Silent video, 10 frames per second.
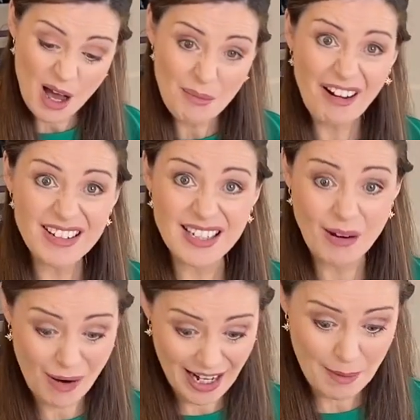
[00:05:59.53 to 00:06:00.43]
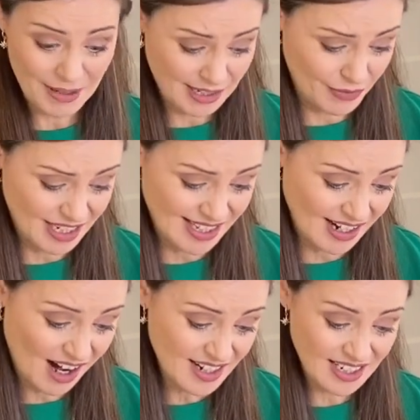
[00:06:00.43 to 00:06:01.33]
Plus, what happens if we
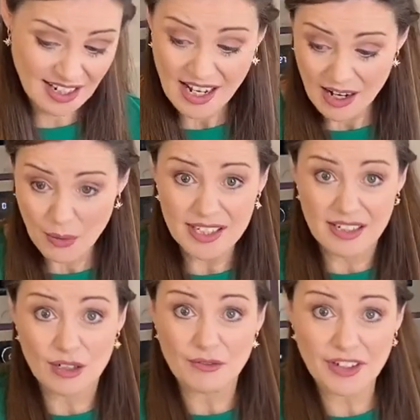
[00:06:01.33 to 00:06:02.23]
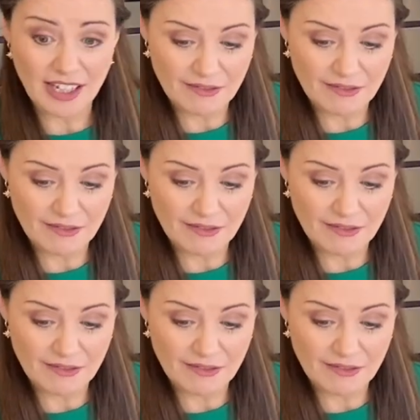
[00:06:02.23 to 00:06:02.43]
discard it? What's it doing for the